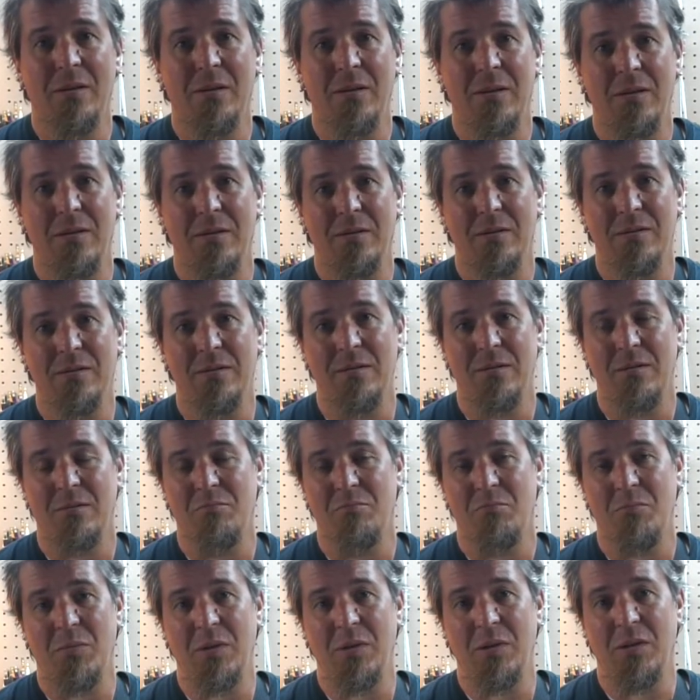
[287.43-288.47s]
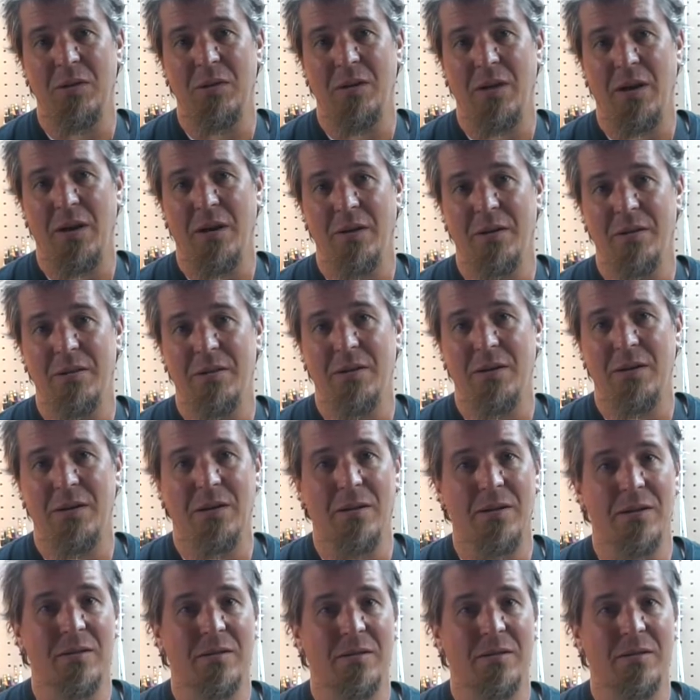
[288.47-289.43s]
it's not a ton.